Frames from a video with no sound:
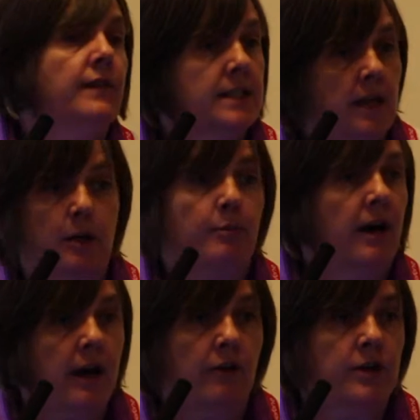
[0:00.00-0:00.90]
if it's not a
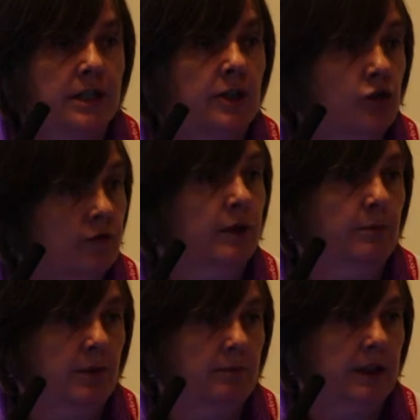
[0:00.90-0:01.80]
priority issue for the
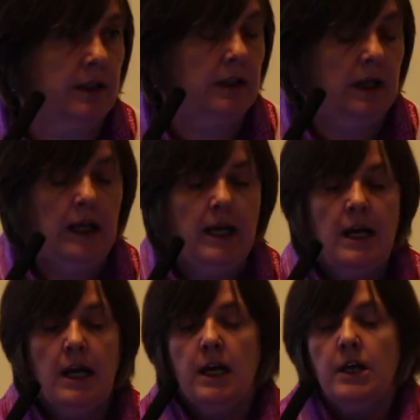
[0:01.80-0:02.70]
public.
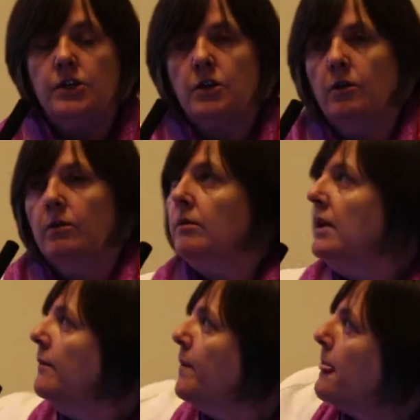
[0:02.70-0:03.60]
So
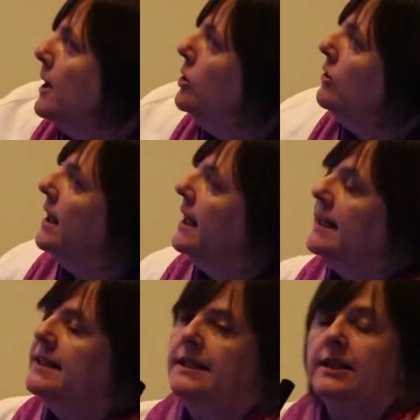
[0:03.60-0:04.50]
looking
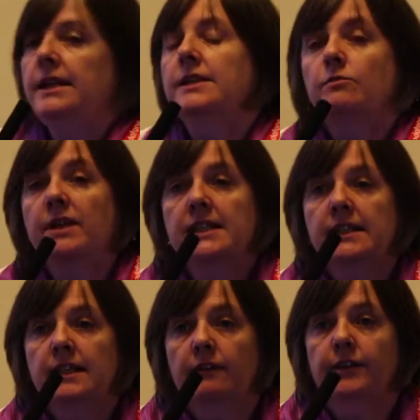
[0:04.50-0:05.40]
at these
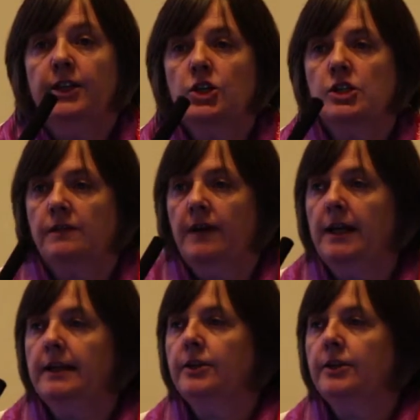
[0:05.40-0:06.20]
recent definitions of health